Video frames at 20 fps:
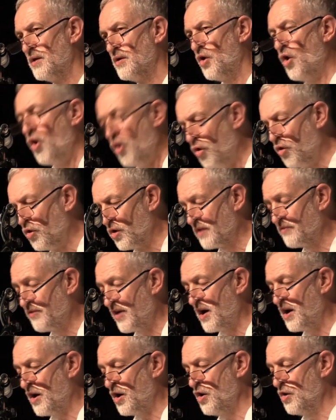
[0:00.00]
All of
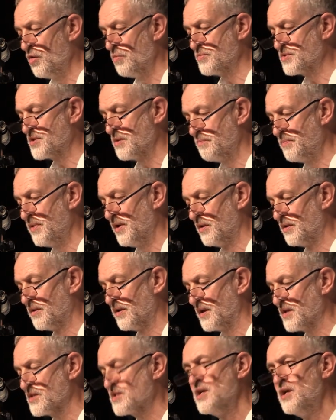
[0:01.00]
our homes and
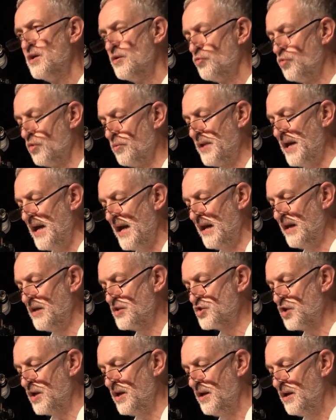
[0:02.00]
buildings will be
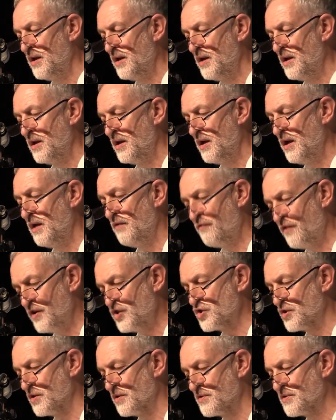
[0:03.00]
energy
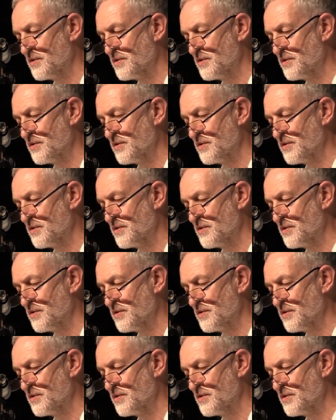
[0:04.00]
efficient.